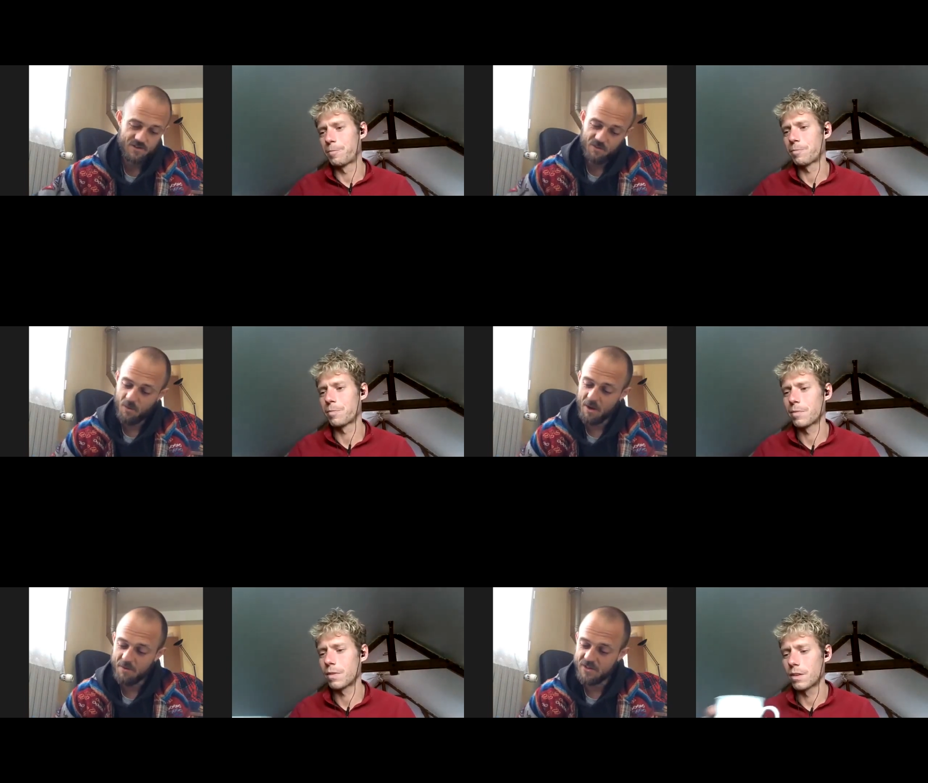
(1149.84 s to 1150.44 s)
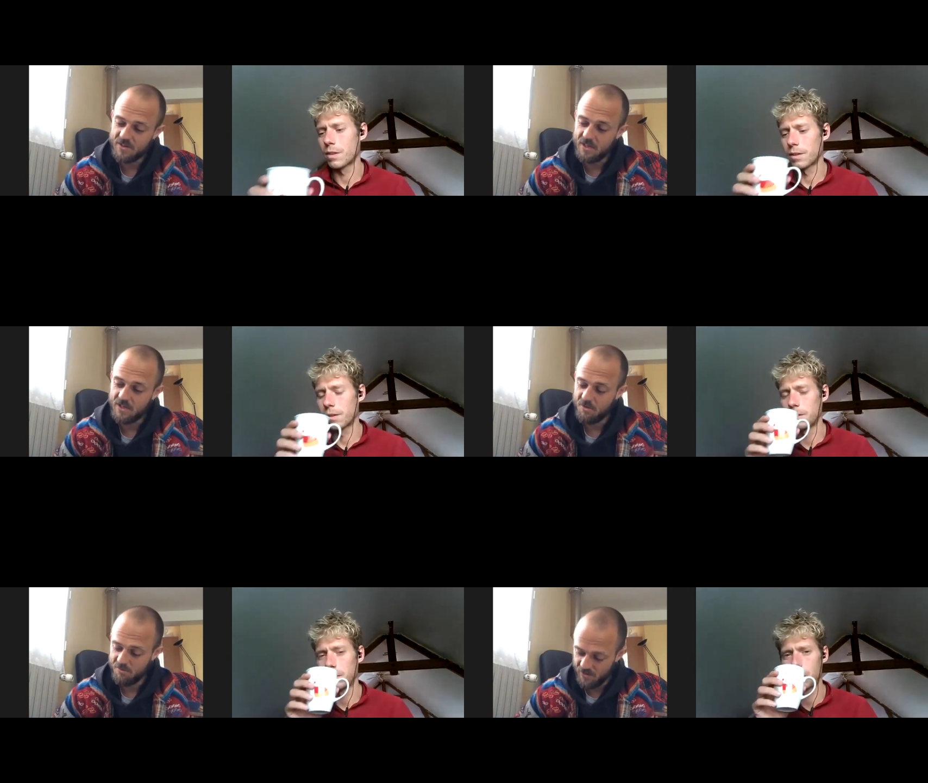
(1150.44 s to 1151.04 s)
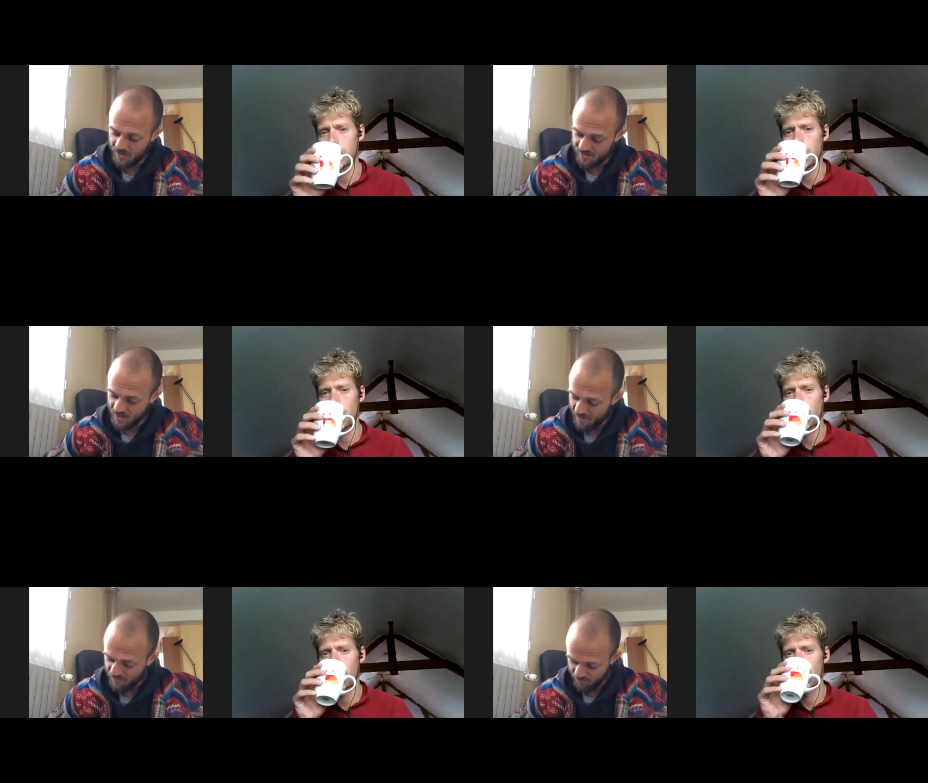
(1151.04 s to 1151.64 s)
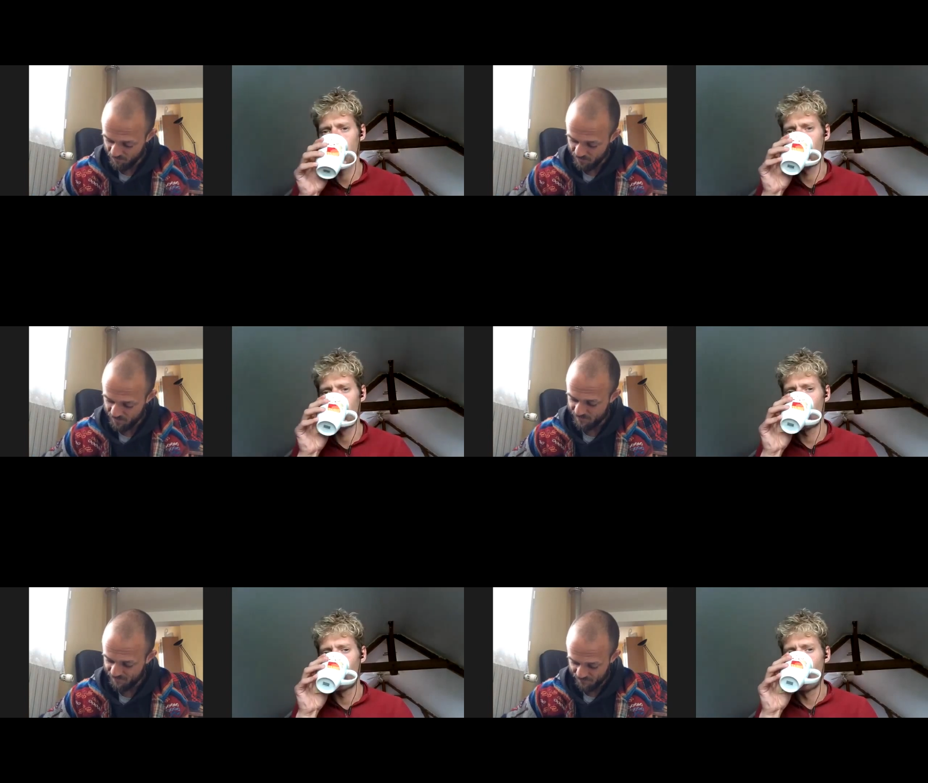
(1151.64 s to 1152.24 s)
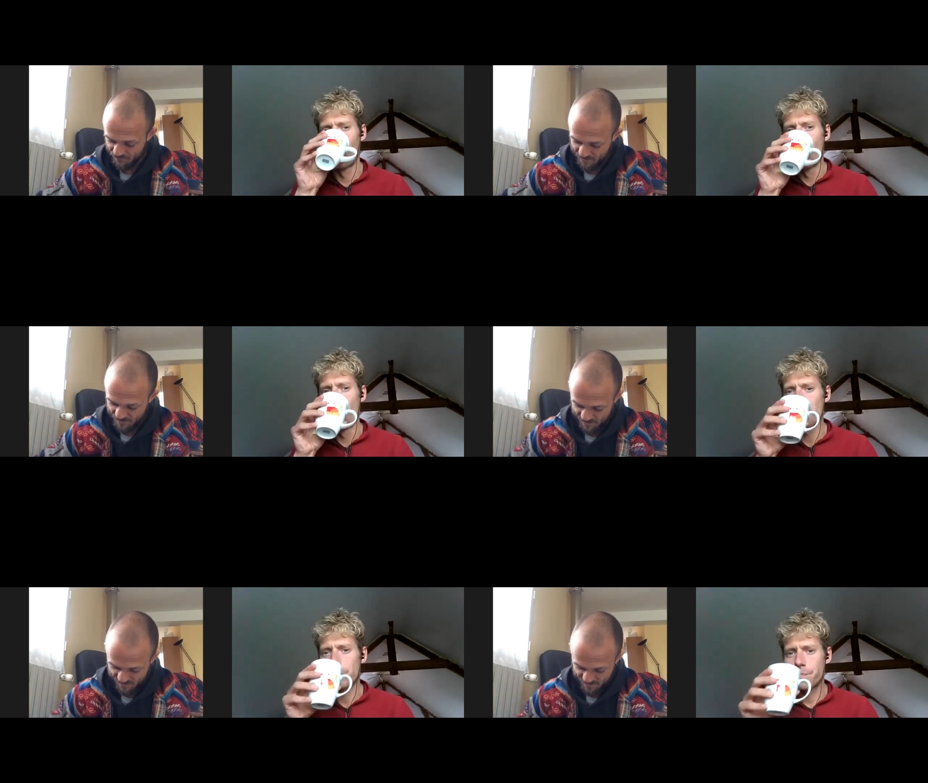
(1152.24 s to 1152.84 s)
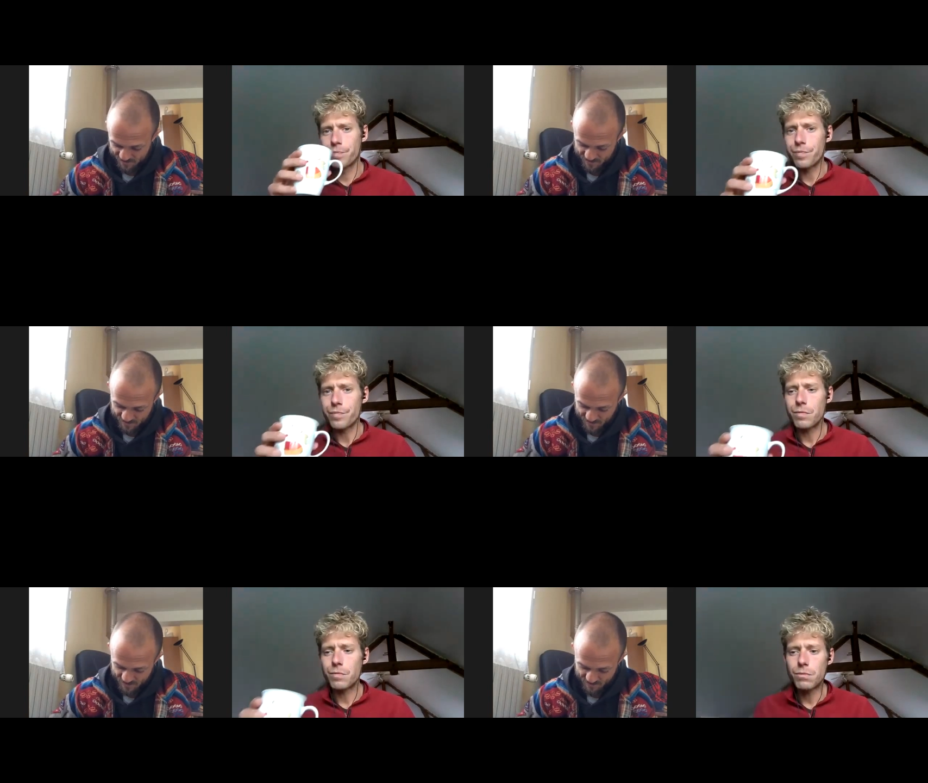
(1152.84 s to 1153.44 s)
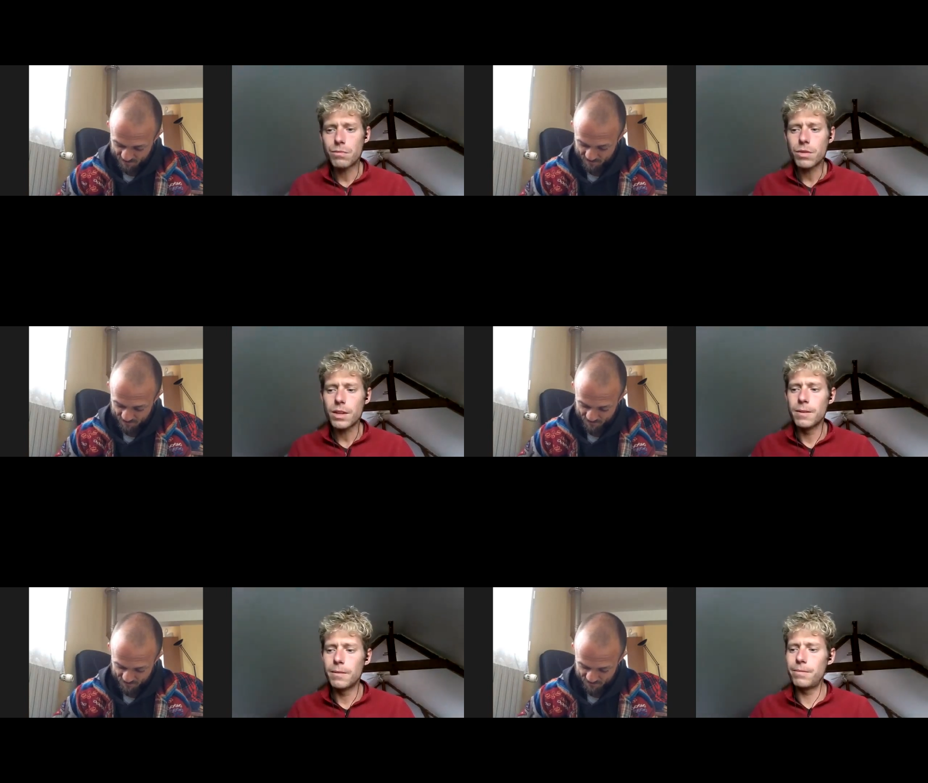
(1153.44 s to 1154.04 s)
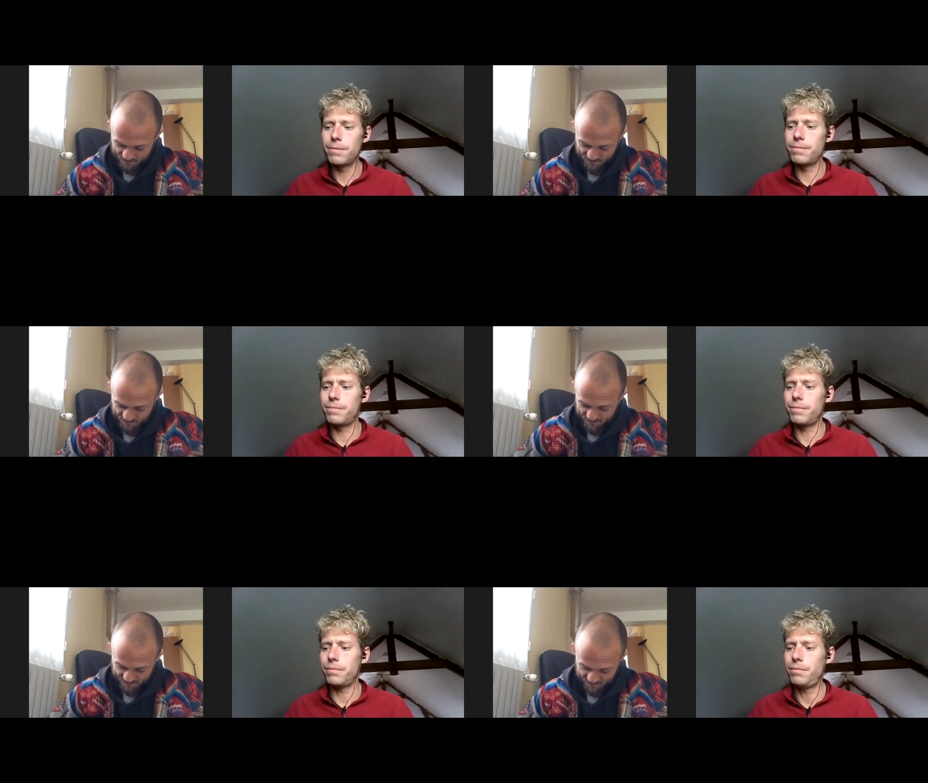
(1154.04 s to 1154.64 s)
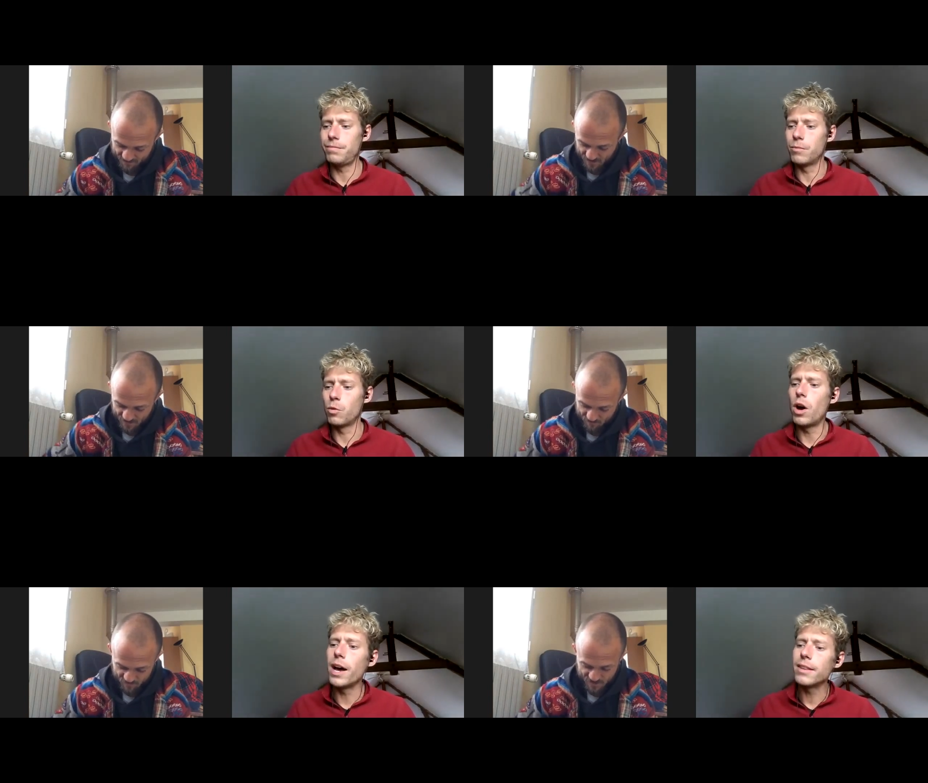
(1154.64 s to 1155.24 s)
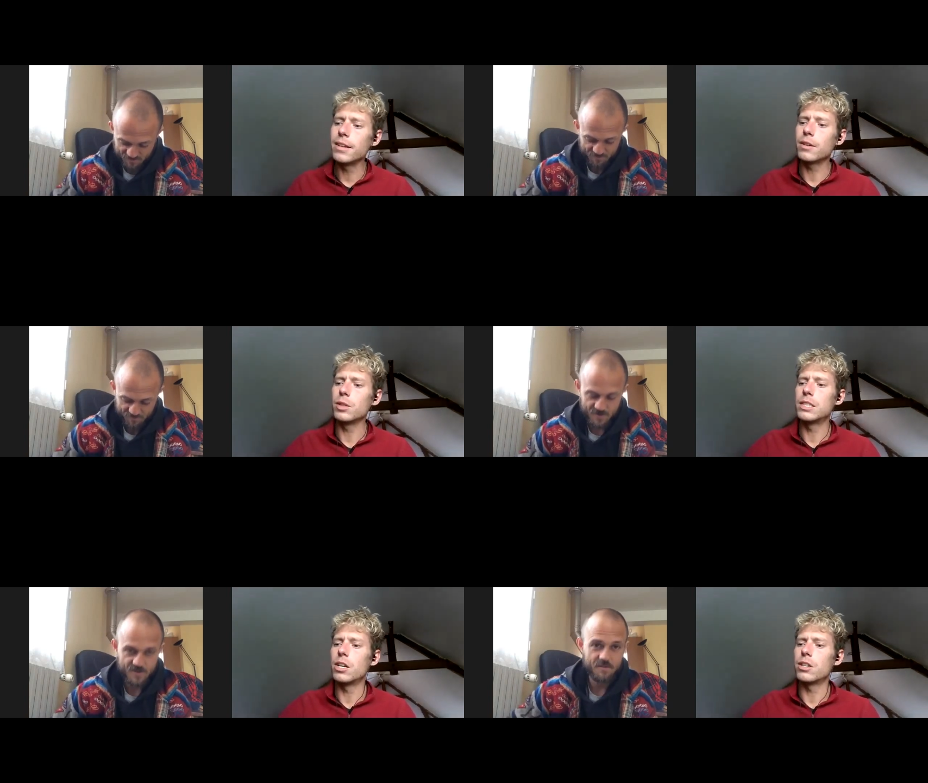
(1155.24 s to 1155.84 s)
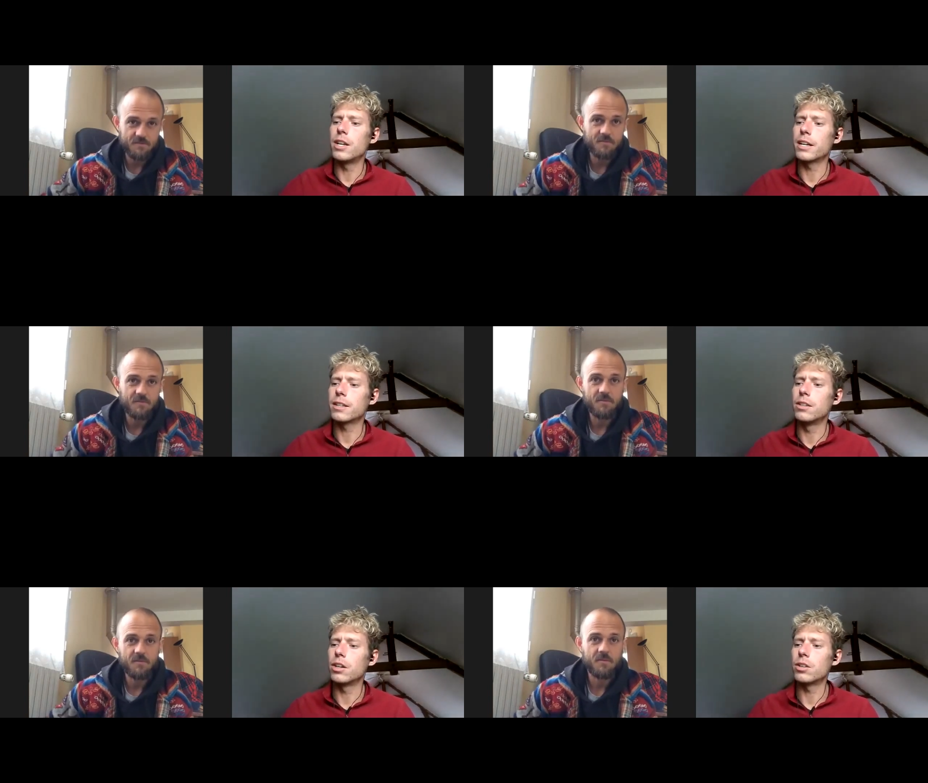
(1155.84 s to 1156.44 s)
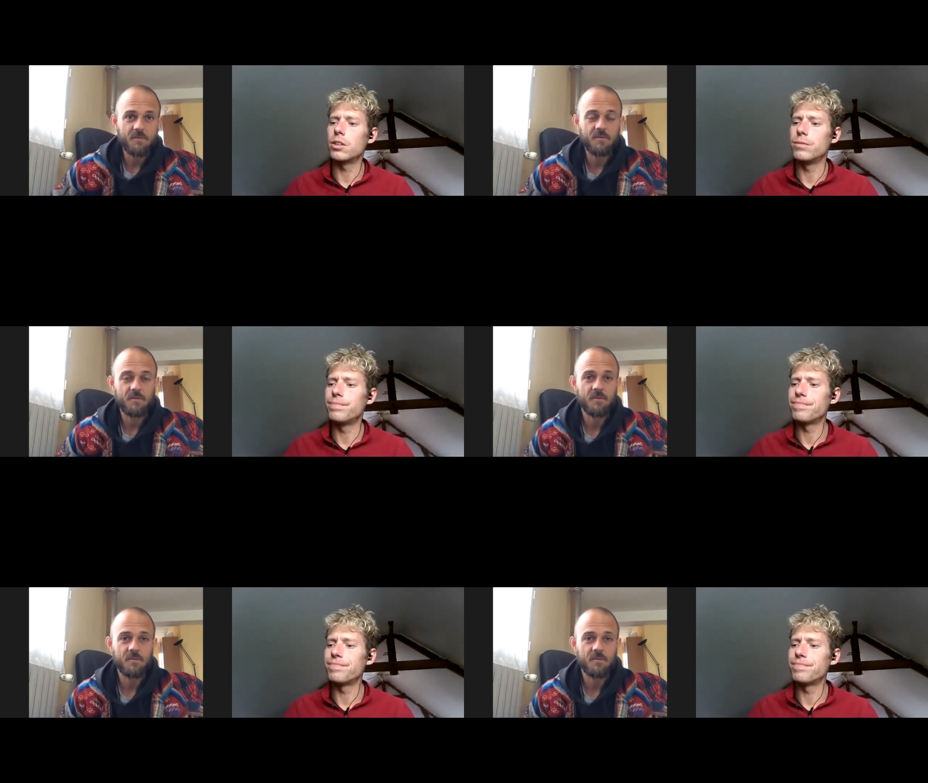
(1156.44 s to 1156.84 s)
Speaker 1: the way we see so many things afterwards. Um.
Speaker 2: Well, I think we start like not,